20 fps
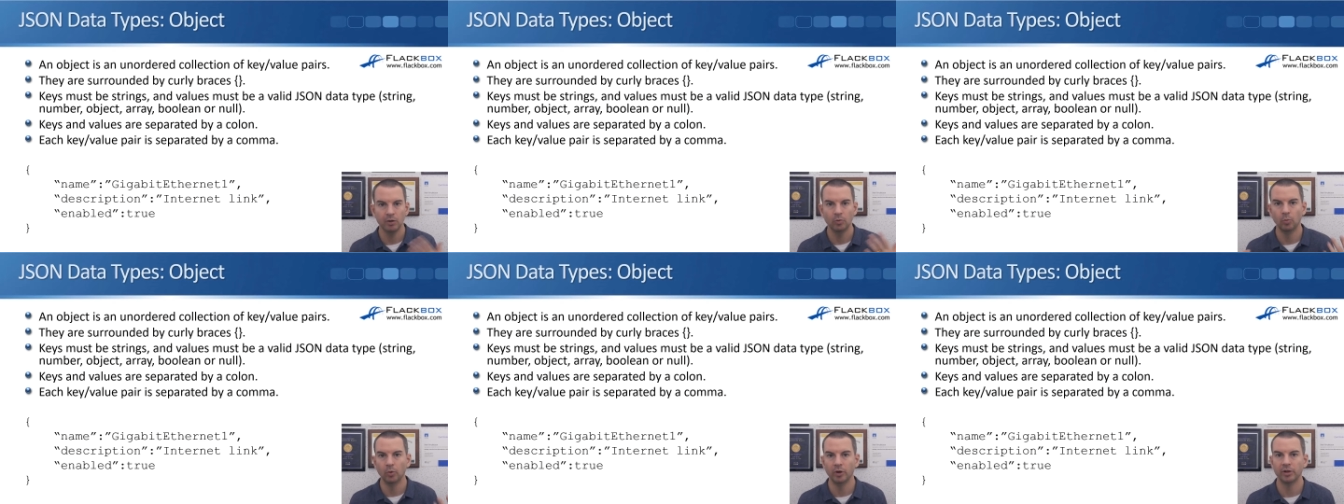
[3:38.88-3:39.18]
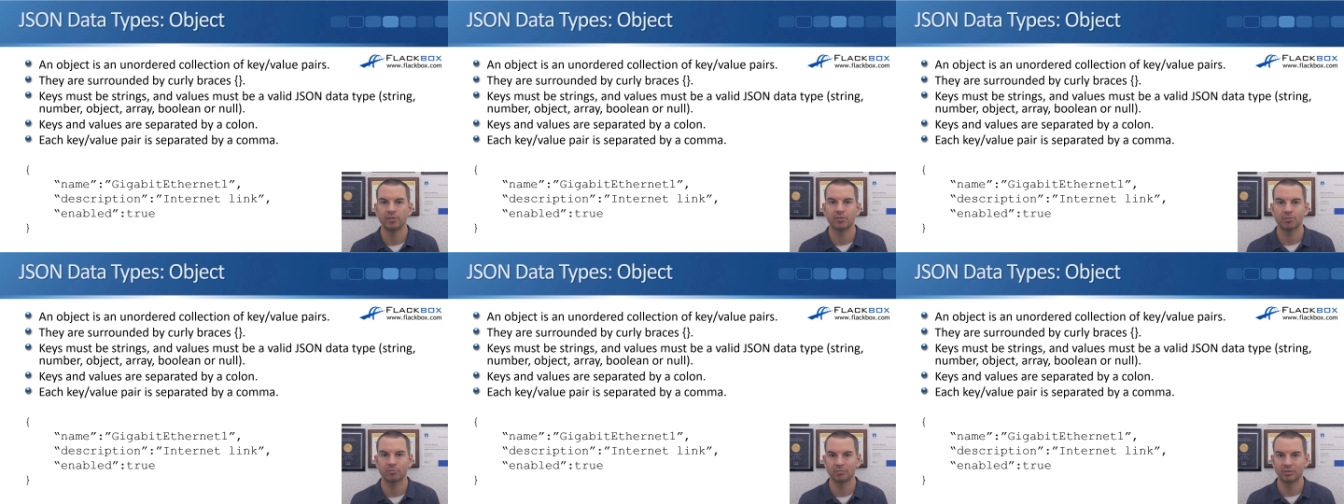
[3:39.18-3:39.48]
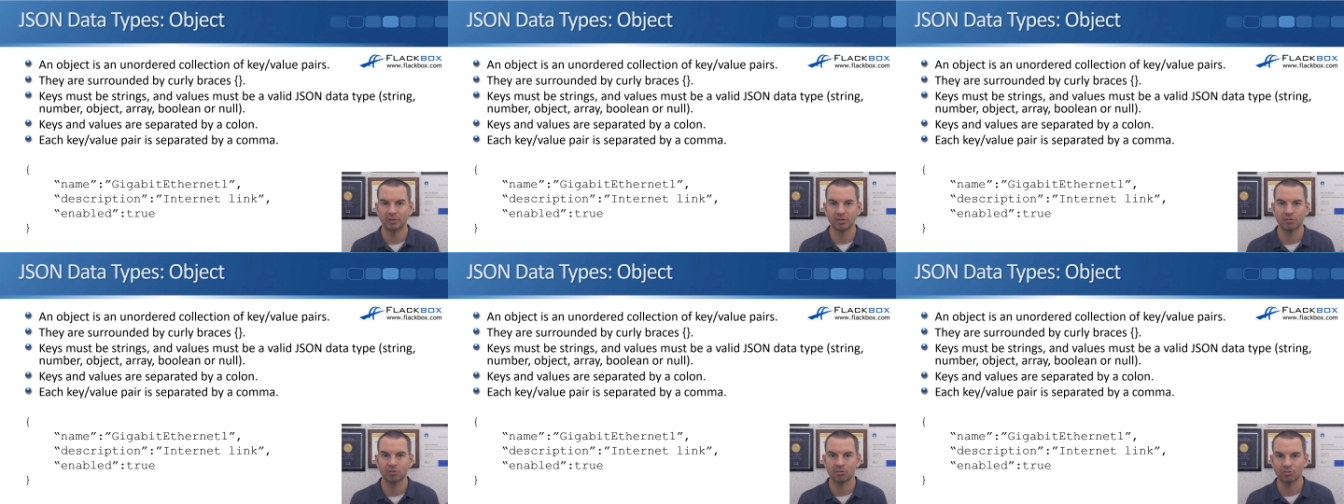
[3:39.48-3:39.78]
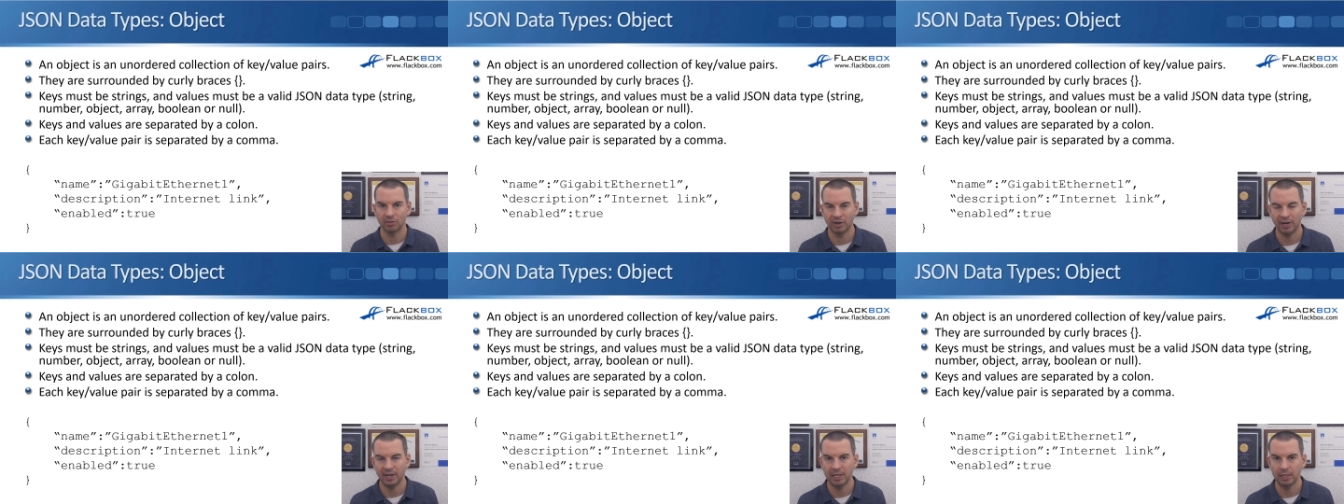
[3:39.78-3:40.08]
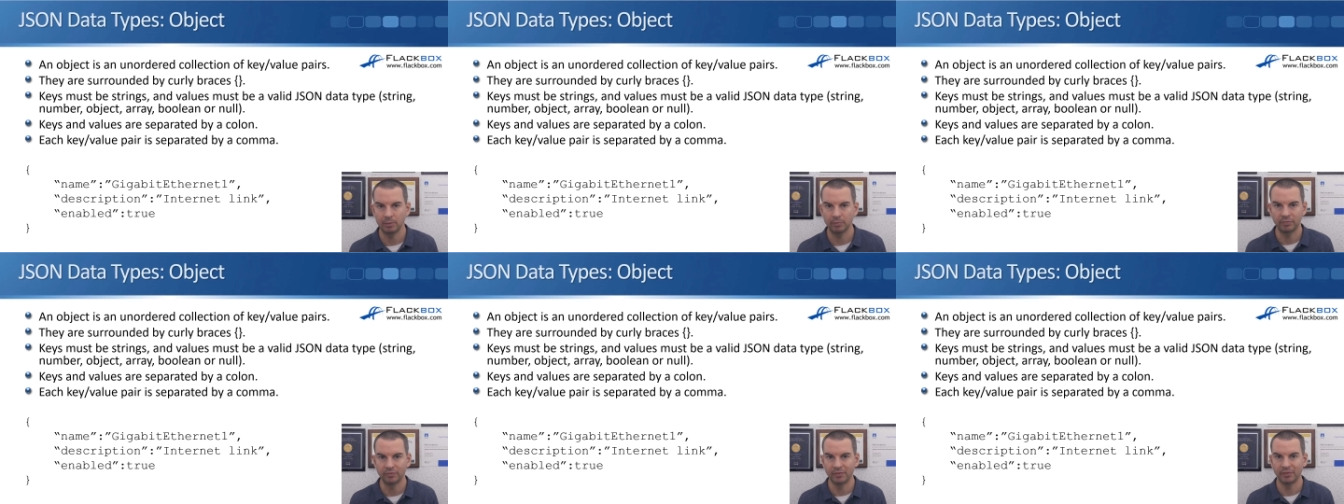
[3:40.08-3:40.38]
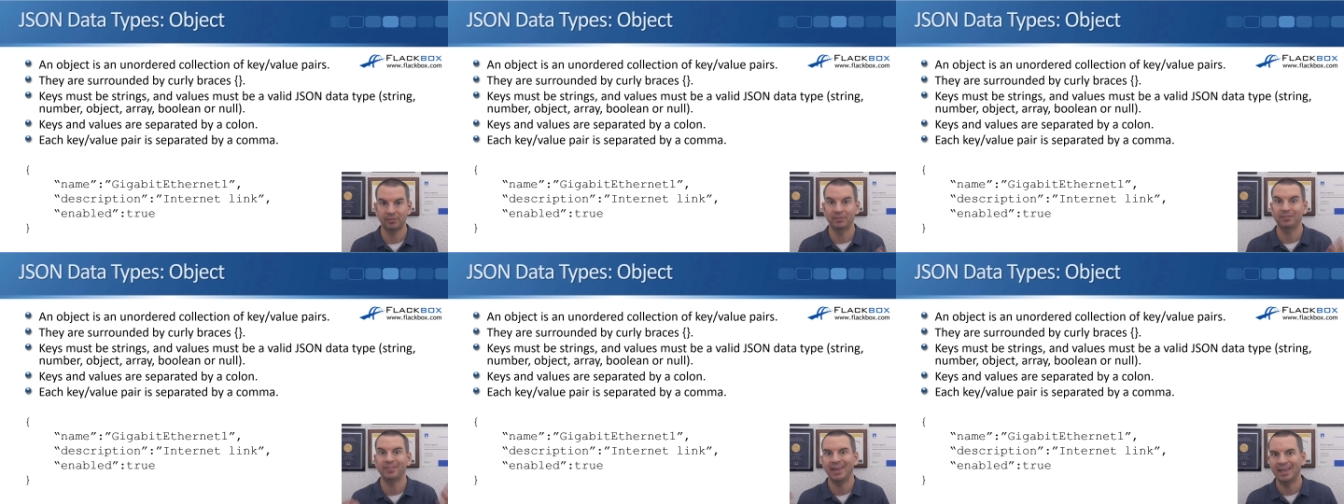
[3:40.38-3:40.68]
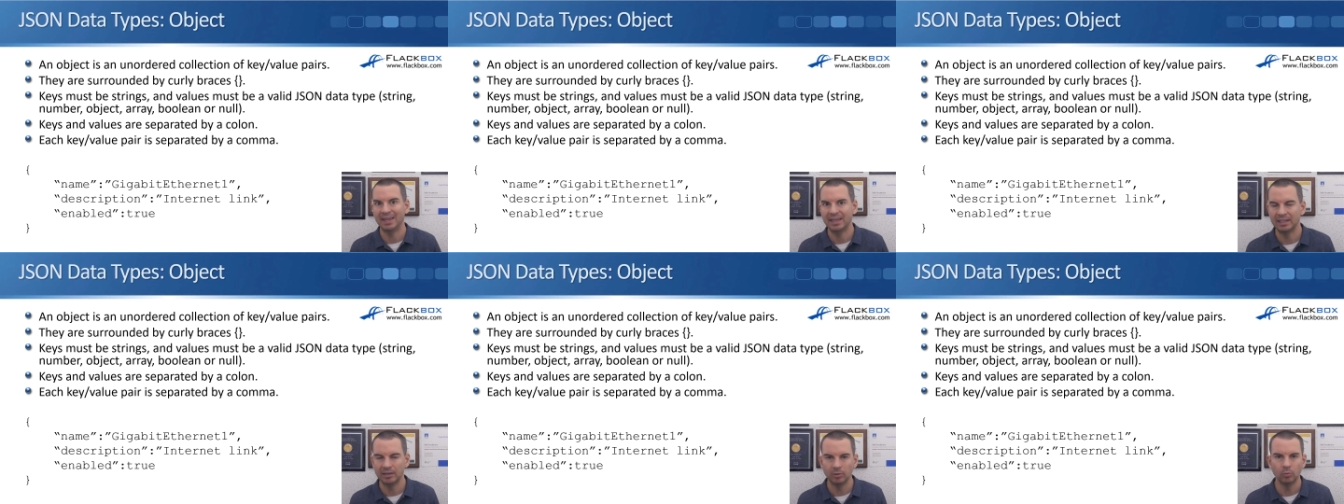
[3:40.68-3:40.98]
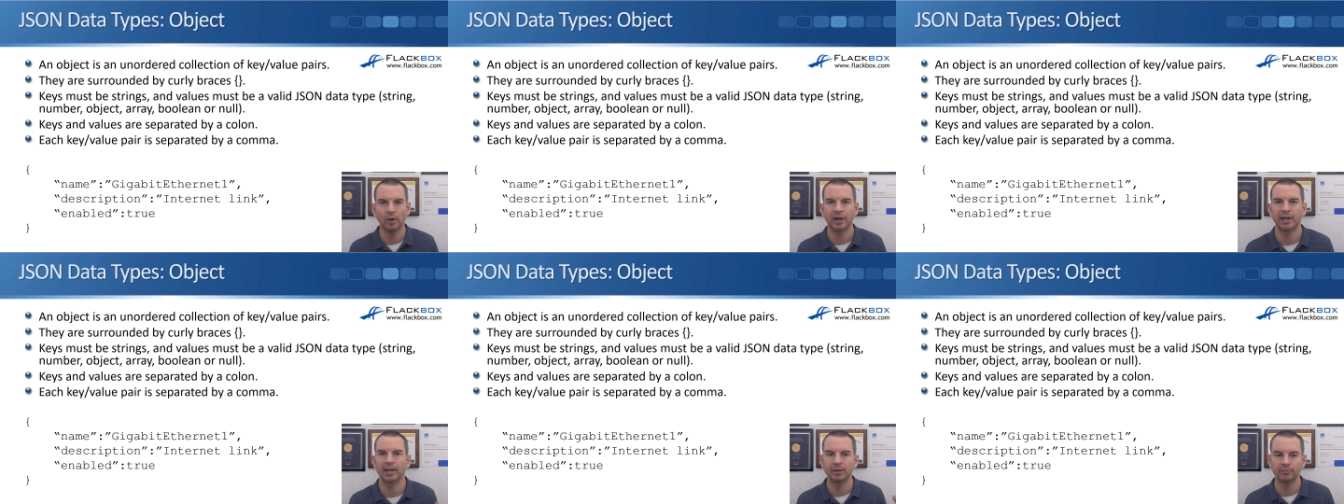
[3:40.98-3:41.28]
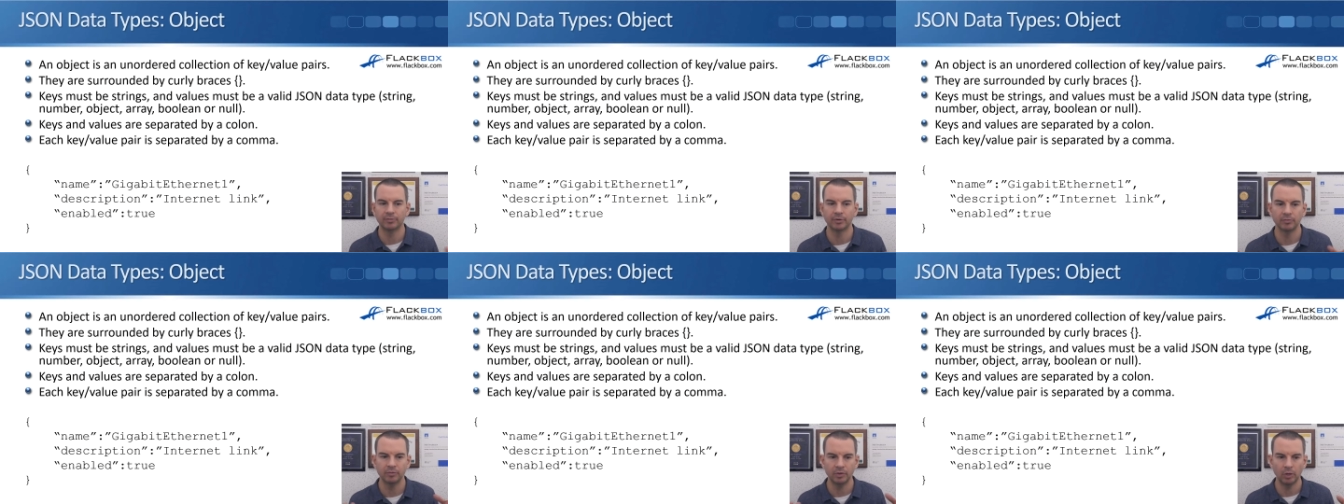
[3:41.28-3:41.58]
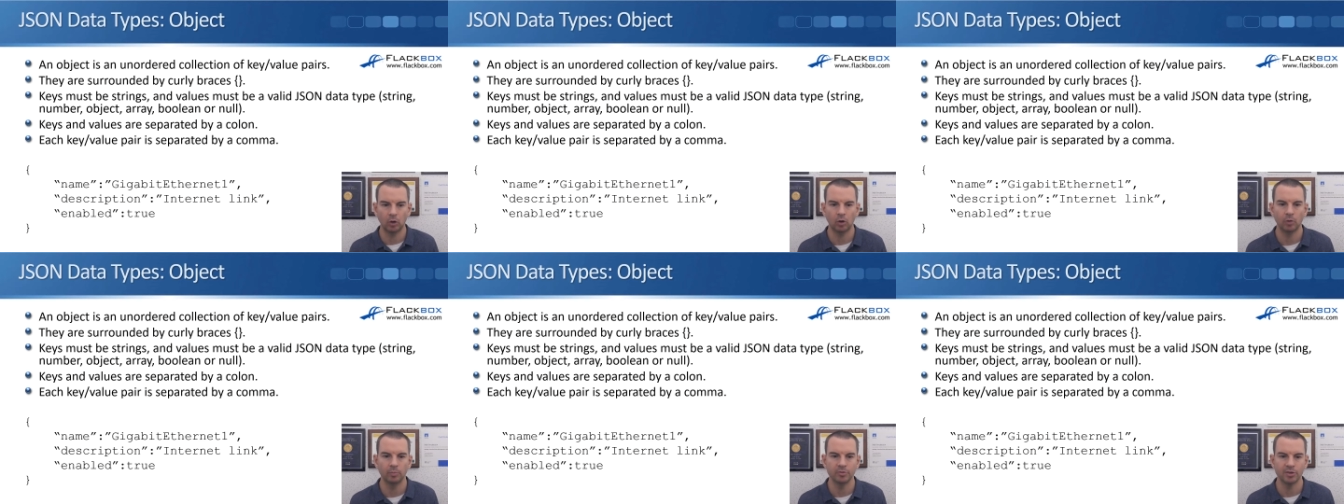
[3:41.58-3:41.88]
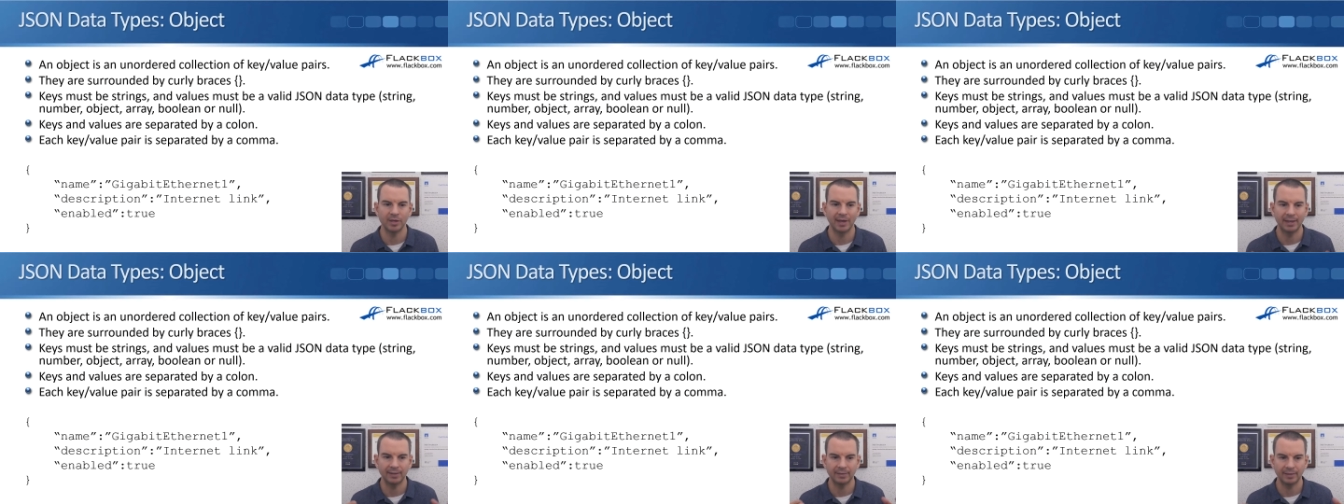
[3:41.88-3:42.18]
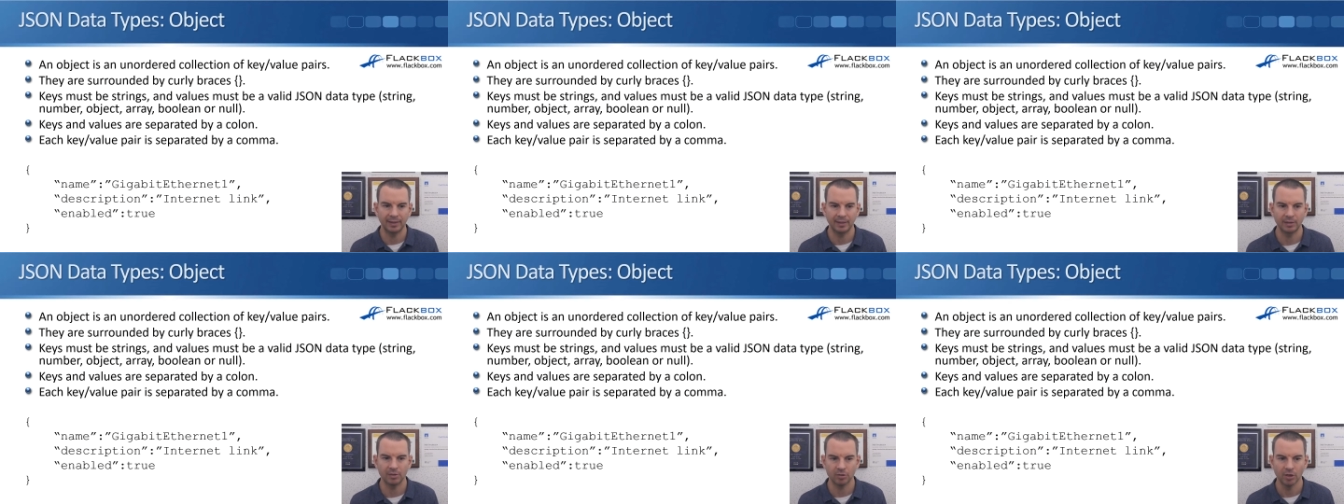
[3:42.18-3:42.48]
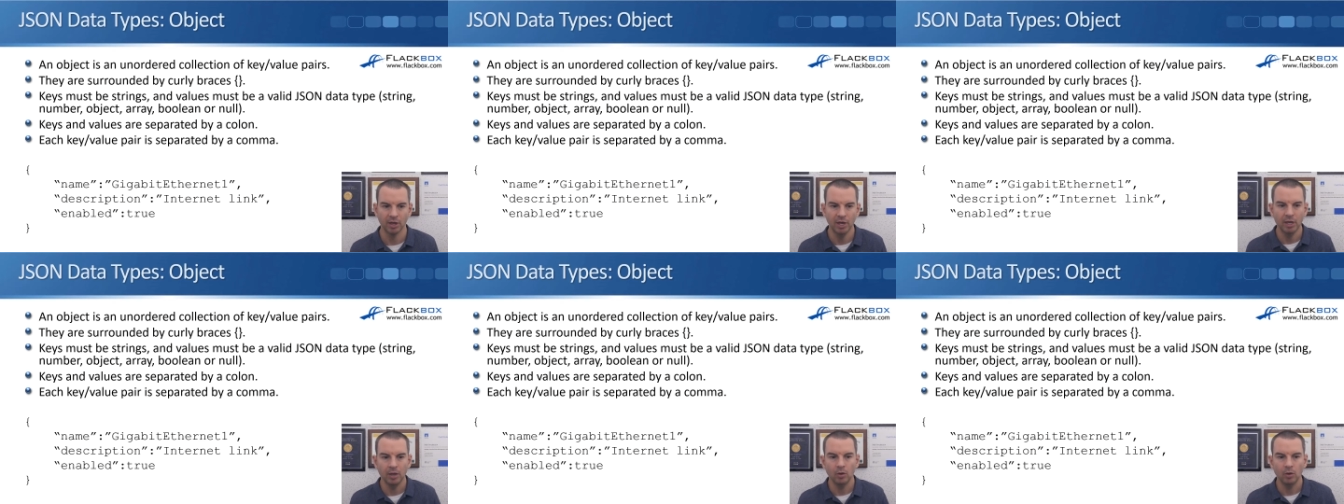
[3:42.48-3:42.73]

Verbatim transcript: which describe the thing, whatever the object is.